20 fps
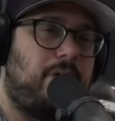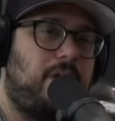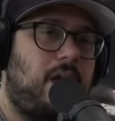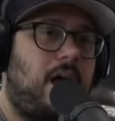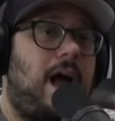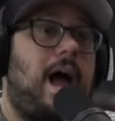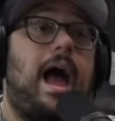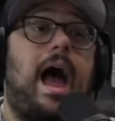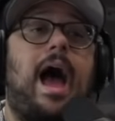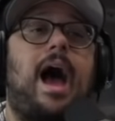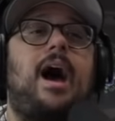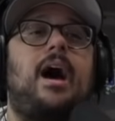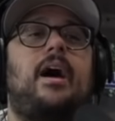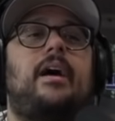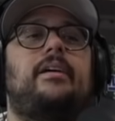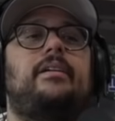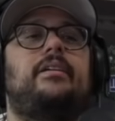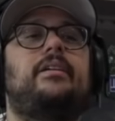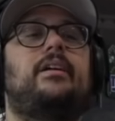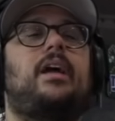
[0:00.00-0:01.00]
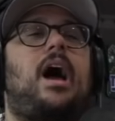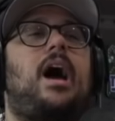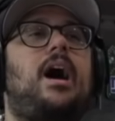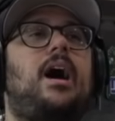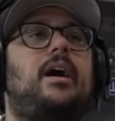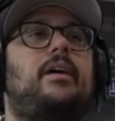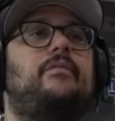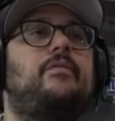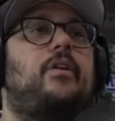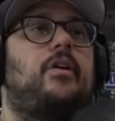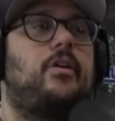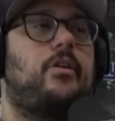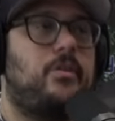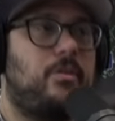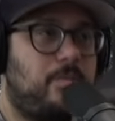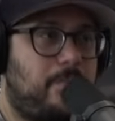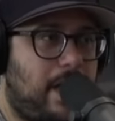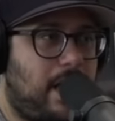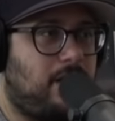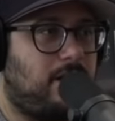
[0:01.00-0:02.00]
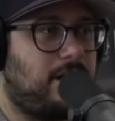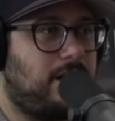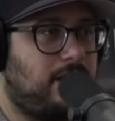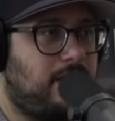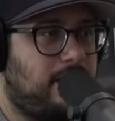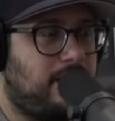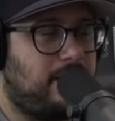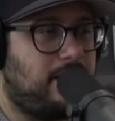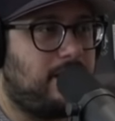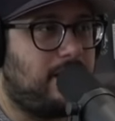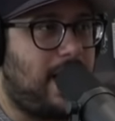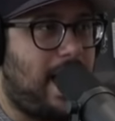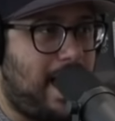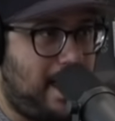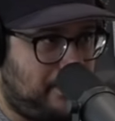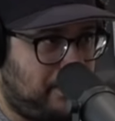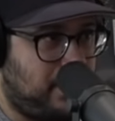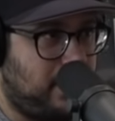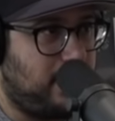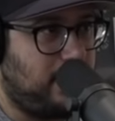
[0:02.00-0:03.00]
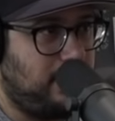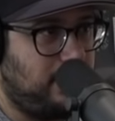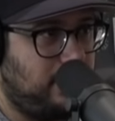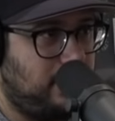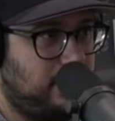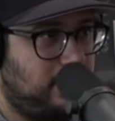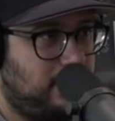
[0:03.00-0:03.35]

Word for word: I, I, I've heard about it happening.